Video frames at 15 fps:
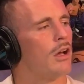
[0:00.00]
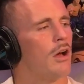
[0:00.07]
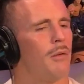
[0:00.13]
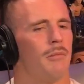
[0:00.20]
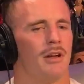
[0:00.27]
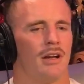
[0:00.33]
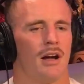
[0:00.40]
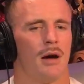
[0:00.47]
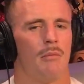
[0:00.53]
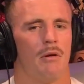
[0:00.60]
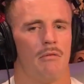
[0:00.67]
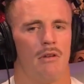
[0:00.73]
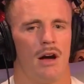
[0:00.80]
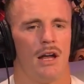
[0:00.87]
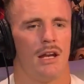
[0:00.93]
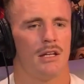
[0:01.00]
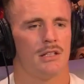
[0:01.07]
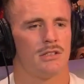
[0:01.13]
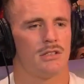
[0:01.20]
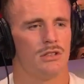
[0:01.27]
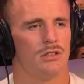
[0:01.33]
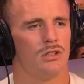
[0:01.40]
I mean, come on, mate.
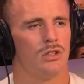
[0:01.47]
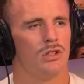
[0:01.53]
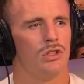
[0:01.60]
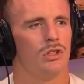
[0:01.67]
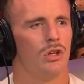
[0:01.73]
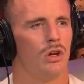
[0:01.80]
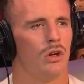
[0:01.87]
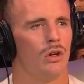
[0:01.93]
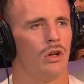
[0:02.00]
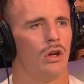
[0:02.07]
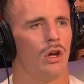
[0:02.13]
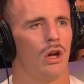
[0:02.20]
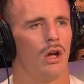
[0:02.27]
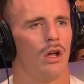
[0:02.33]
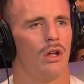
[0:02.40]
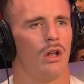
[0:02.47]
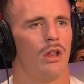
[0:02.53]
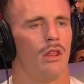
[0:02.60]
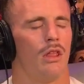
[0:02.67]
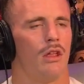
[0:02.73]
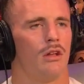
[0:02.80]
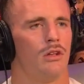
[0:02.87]
Listen,
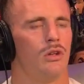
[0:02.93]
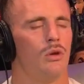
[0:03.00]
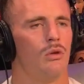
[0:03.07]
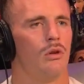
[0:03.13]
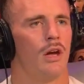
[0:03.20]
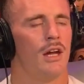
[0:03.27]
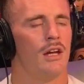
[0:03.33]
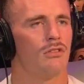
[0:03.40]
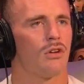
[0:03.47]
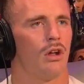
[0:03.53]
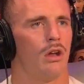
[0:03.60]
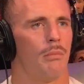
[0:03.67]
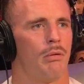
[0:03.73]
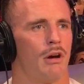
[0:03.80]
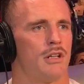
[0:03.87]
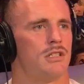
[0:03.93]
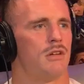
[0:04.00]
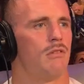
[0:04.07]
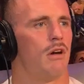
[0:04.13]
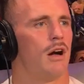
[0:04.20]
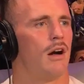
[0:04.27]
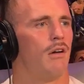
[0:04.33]
he's got the pressure,
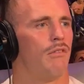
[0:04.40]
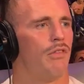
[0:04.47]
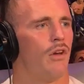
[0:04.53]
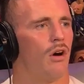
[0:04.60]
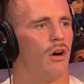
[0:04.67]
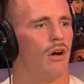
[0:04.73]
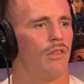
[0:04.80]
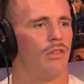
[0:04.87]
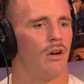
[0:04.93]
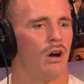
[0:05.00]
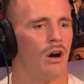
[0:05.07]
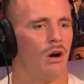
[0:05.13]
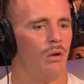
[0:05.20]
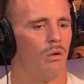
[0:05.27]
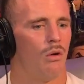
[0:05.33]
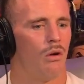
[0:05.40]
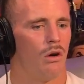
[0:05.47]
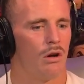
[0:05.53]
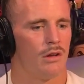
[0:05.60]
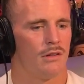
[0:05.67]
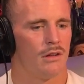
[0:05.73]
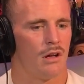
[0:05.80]
right? Of the whole.
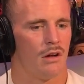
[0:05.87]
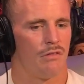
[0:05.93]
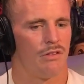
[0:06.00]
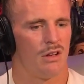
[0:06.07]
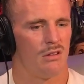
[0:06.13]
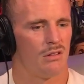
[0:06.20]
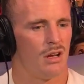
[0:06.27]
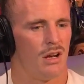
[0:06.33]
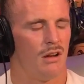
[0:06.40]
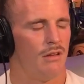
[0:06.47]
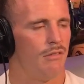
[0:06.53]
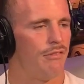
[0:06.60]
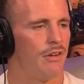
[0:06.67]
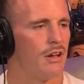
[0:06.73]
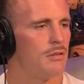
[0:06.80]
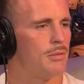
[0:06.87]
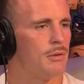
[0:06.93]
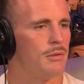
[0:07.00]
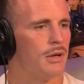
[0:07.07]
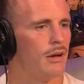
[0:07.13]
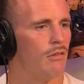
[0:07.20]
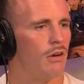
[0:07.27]
I think there's like 11,000
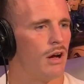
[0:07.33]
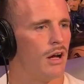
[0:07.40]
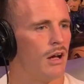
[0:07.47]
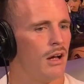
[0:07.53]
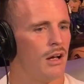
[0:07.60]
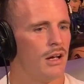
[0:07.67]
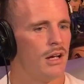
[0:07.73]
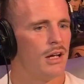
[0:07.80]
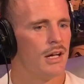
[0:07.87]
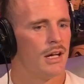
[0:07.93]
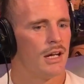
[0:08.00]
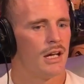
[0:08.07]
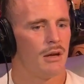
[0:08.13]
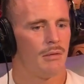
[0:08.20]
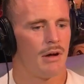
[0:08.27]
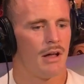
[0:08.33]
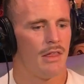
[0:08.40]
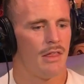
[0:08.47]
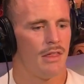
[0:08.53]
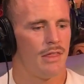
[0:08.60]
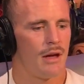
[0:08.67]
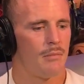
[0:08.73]
people there, right? He had about
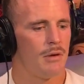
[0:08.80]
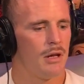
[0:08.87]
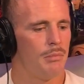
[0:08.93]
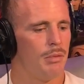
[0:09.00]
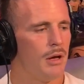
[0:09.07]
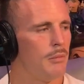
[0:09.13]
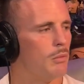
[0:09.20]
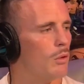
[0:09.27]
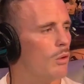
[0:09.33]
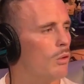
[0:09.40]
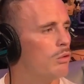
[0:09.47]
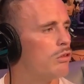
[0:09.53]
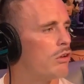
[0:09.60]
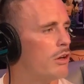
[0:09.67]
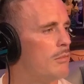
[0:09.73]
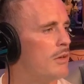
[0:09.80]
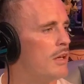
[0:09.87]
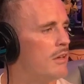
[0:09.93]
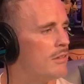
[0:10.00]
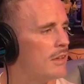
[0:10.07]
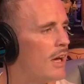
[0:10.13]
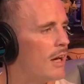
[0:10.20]
that many people all screaming
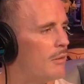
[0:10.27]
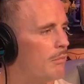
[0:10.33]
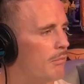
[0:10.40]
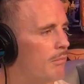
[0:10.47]
his name.